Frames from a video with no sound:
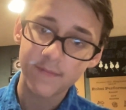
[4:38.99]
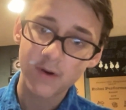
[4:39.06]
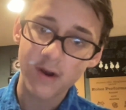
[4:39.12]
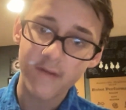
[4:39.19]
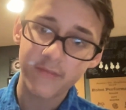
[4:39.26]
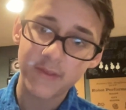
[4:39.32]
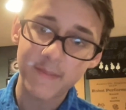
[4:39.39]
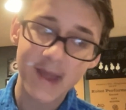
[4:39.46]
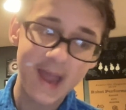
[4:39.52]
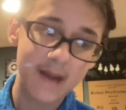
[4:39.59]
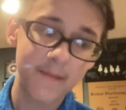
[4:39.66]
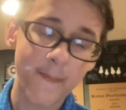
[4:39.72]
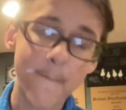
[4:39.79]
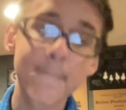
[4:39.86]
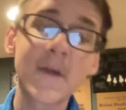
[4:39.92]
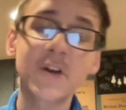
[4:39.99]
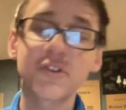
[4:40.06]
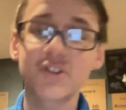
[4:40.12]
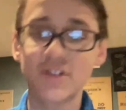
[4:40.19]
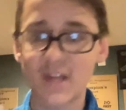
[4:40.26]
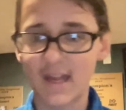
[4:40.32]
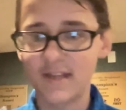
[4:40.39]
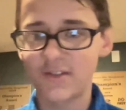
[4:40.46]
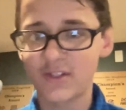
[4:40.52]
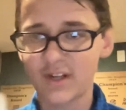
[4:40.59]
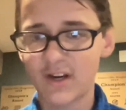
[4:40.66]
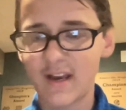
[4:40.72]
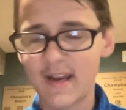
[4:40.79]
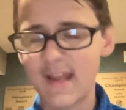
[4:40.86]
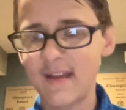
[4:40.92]
off the mat much nicer
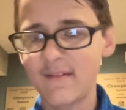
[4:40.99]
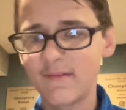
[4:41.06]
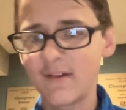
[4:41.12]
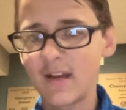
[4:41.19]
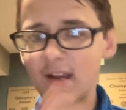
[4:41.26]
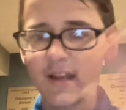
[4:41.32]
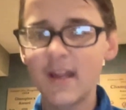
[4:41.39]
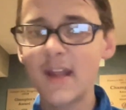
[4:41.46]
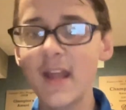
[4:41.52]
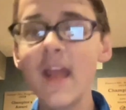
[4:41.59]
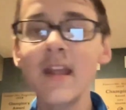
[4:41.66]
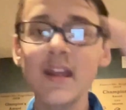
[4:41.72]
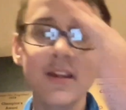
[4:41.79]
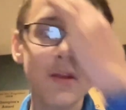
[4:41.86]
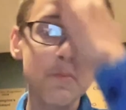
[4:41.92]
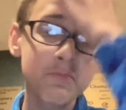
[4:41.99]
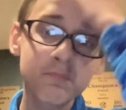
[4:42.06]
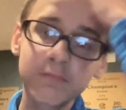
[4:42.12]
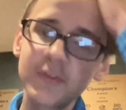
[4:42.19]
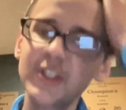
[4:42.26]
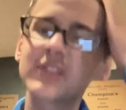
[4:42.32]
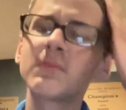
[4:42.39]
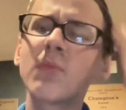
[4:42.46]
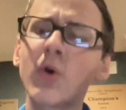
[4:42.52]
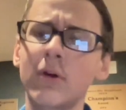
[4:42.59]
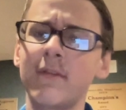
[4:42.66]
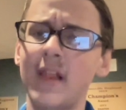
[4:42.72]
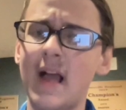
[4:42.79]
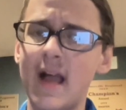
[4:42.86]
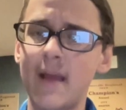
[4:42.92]
and hit it just more
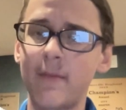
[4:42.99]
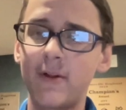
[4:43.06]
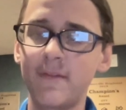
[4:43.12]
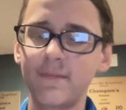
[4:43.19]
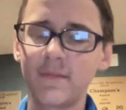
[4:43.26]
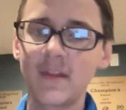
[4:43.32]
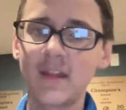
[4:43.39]
reliable.